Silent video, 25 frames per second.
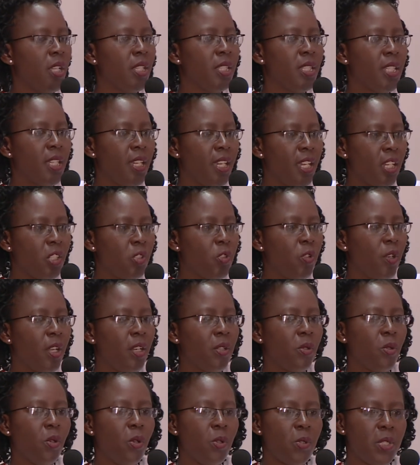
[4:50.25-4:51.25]
the
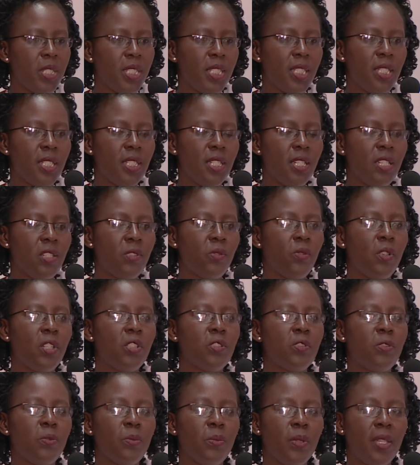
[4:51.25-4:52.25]
actual costing is going
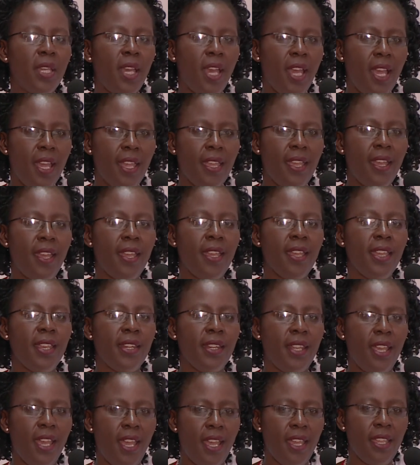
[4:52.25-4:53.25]
to be higher
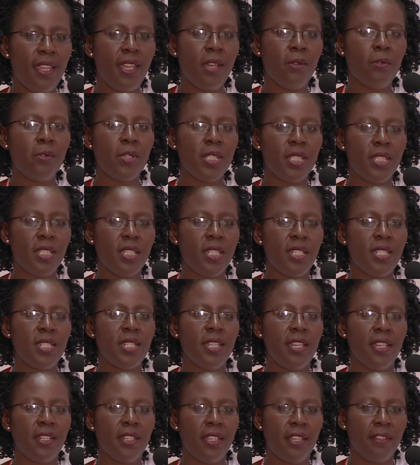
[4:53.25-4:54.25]
and higher with each
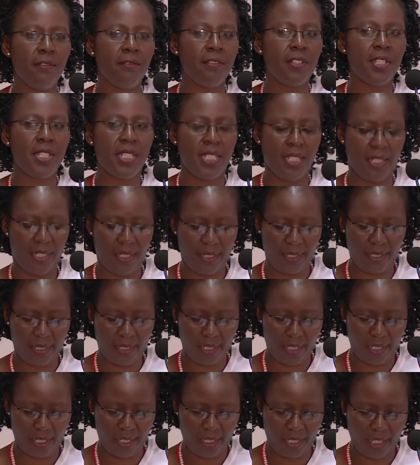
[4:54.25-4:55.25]
and every single
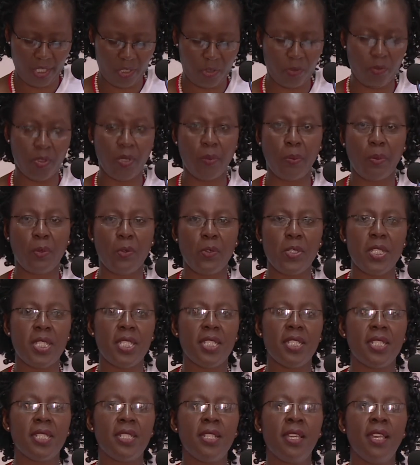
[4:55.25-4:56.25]
year as we
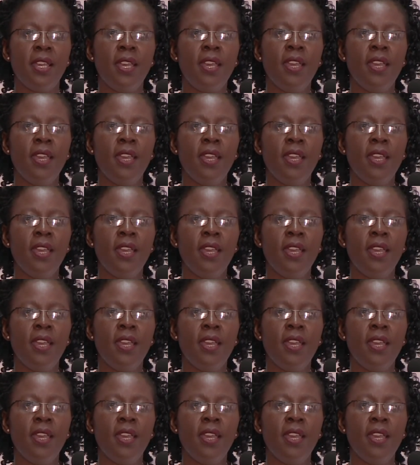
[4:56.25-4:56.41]
proceed.